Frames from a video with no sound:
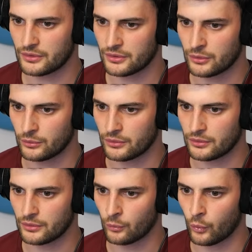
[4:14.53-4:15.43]

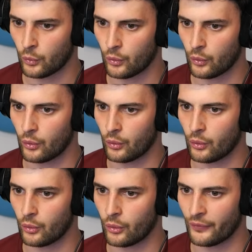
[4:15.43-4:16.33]

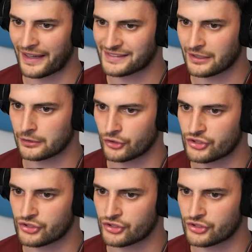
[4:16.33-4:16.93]
Oh, that's a clutch